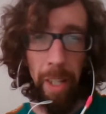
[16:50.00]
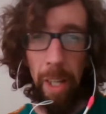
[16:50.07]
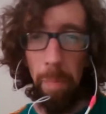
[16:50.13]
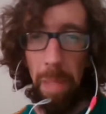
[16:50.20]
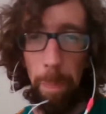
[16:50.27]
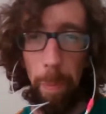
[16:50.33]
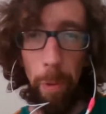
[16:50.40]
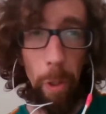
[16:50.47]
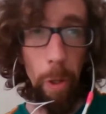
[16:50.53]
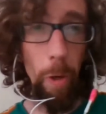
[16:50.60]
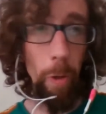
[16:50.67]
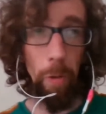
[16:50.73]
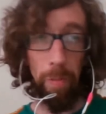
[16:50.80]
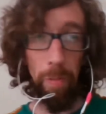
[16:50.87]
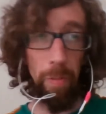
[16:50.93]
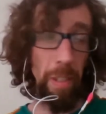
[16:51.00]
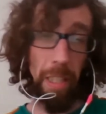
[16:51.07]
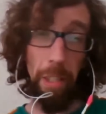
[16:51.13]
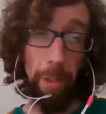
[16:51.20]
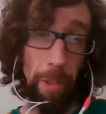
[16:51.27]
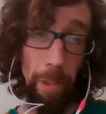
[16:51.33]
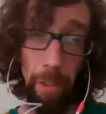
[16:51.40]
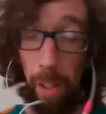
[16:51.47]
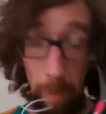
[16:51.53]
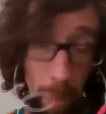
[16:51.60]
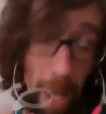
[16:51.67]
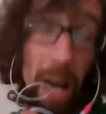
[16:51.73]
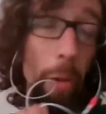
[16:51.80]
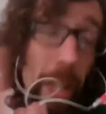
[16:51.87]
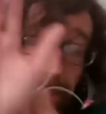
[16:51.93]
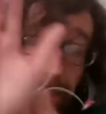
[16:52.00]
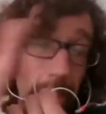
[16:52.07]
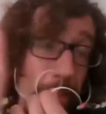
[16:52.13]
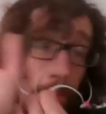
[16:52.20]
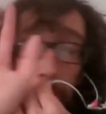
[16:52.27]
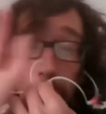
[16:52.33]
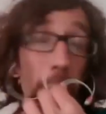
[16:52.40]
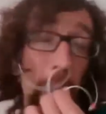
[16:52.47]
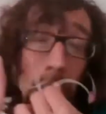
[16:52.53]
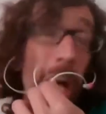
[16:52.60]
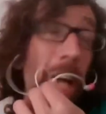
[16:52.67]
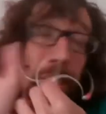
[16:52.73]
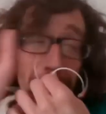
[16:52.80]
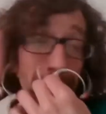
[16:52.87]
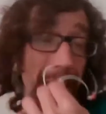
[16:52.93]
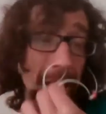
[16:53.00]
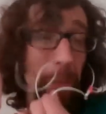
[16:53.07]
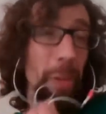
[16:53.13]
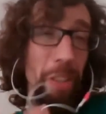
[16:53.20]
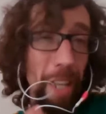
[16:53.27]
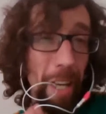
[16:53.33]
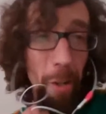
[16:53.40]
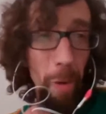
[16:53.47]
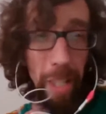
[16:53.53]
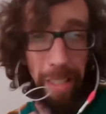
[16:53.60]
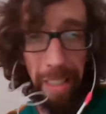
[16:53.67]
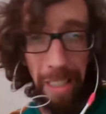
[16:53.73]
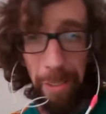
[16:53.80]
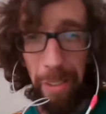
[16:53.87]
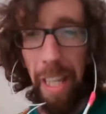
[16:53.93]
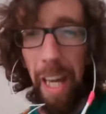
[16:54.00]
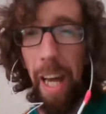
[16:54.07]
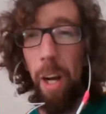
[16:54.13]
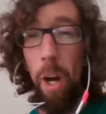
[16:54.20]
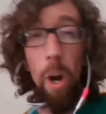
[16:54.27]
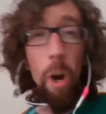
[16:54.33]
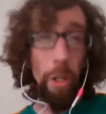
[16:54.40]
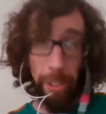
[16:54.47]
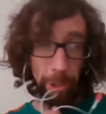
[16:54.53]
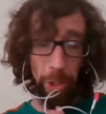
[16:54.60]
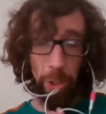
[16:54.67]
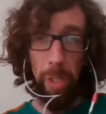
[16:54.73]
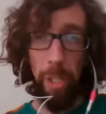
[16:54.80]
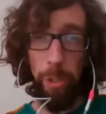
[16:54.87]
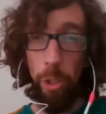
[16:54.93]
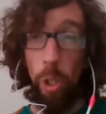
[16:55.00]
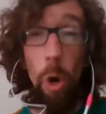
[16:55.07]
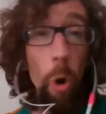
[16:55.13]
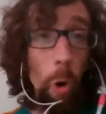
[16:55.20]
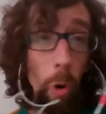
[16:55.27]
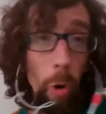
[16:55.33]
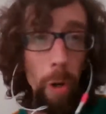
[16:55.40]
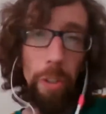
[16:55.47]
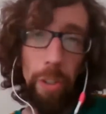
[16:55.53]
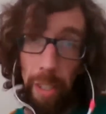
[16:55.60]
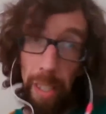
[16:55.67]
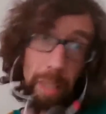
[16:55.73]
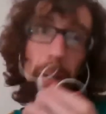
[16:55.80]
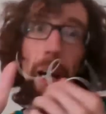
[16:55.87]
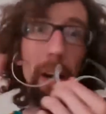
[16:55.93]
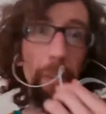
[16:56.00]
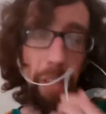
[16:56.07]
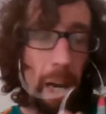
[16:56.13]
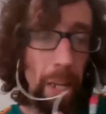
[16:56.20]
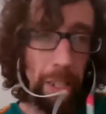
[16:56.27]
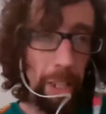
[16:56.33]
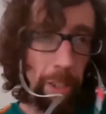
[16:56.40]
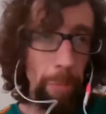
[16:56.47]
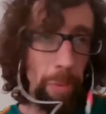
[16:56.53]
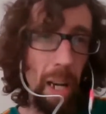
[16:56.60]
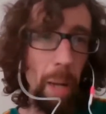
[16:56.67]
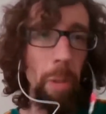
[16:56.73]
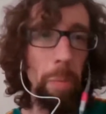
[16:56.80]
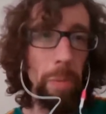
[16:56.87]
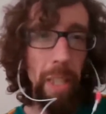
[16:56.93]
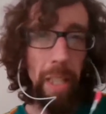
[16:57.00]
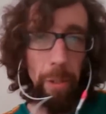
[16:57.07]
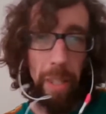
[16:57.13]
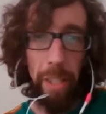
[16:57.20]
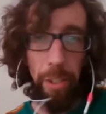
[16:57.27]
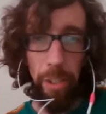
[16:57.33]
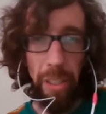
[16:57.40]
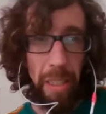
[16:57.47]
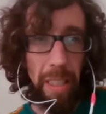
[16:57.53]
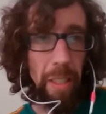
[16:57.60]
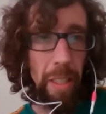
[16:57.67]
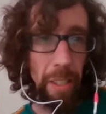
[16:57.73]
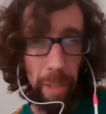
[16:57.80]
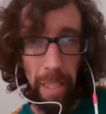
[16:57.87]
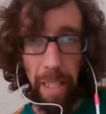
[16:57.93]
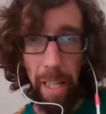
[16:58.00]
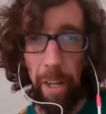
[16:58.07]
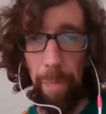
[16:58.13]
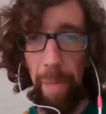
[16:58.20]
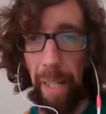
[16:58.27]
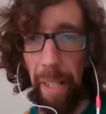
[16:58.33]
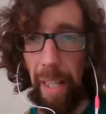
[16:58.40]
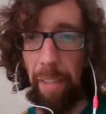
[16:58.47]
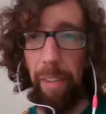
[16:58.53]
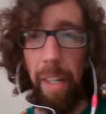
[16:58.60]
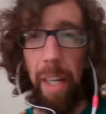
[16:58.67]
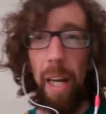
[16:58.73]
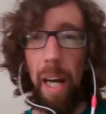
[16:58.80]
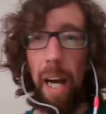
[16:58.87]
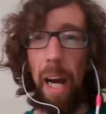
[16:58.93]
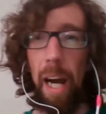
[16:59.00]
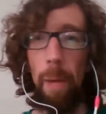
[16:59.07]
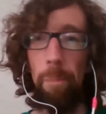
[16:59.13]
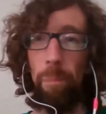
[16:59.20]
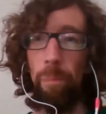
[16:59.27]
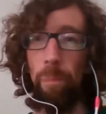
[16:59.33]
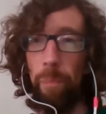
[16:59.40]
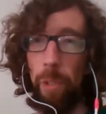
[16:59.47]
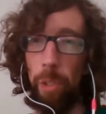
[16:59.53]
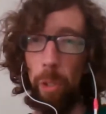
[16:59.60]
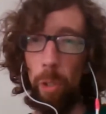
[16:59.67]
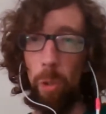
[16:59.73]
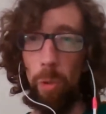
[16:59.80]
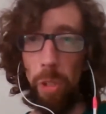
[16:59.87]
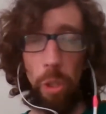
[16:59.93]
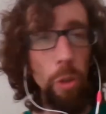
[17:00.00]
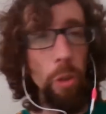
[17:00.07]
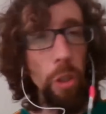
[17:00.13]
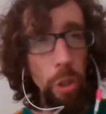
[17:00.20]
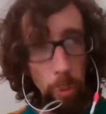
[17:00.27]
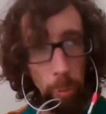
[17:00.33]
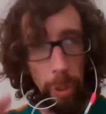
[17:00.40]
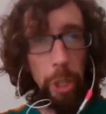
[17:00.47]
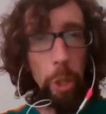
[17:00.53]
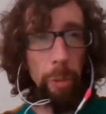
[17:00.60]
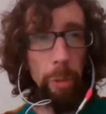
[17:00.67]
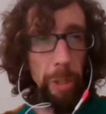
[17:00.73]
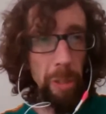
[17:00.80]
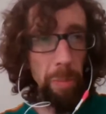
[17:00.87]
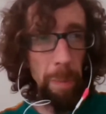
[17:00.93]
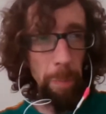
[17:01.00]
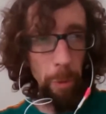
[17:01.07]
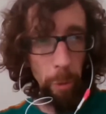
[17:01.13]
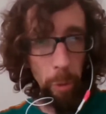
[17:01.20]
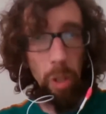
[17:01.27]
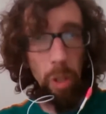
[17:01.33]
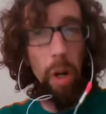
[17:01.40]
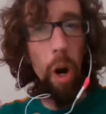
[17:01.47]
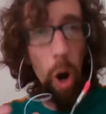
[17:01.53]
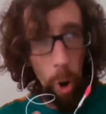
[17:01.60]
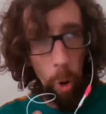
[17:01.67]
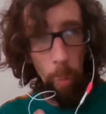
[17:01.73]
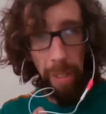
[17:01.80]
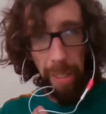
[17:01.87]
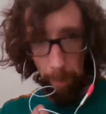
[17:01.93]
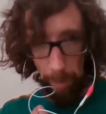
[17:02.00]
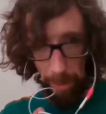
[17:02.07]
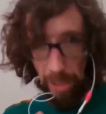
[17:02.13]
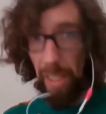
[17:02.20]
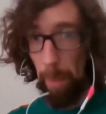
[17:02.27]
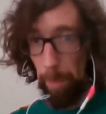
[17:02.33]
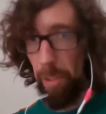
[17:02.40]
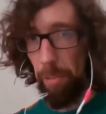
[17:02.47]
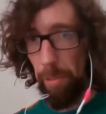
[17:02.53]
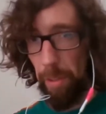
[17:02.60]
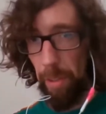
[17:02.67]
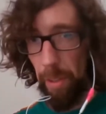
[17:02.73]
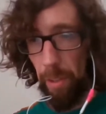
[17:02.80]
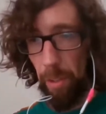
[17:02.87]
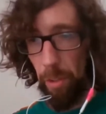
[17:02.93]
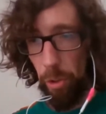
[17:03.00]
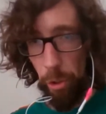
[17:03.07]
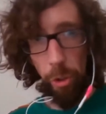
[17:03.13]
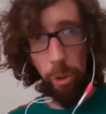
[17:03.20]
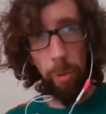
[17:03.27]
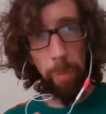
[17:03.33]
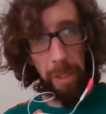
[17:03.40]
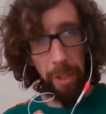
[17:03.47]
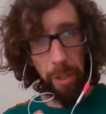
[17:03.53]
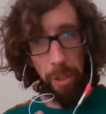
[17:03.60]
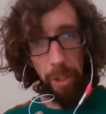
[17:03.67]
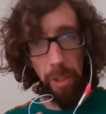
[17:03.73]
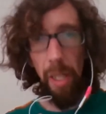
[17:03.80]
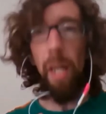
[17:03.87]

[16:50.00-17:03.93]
people go either, wow, that's a lot to deal with. I don't want to deal with that. That's too much. Or they're like, well, I've got enough problems. I don't actually need this right now in my life. So you're really only reaching people who are already receptive to your position.